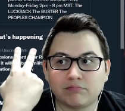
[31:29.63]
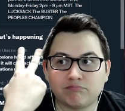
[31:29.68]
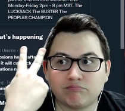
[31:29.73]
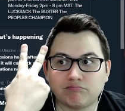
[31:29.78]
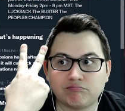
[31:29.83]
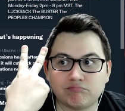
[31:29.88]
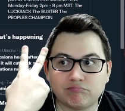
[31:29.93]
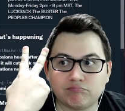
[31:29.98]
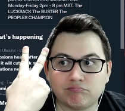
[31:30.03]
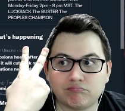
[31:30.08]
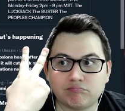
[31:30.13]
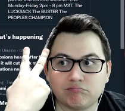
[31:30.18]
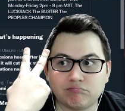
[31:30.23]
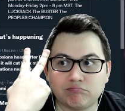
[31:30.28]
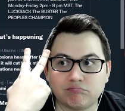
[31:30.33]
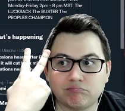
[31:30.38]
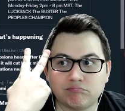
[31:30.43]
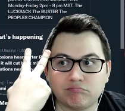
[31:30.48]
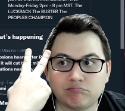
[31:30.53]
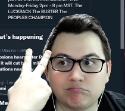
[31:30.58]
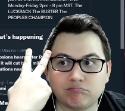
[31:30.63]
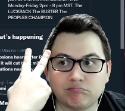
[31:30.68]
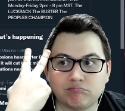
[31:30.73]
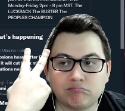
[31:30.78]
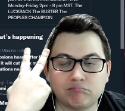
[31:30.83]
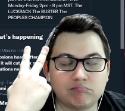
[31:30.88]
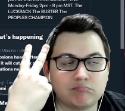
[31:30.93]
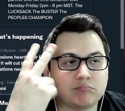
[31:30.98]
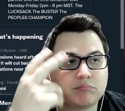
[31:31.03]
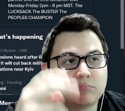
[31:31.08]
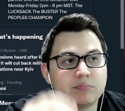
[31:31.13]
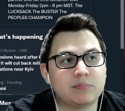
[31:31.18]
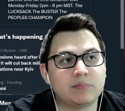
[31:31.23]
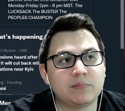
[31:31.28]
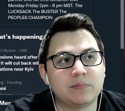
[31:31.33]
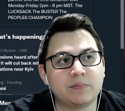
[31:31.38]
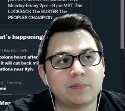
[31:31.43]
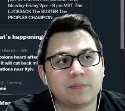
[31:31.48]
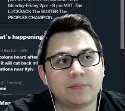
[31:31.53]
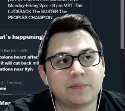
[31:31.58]

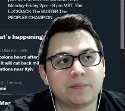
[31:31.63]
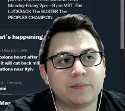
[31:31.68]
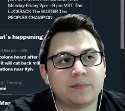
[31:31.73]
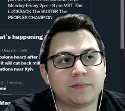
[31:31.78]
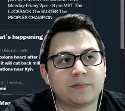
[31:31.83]
[no speech]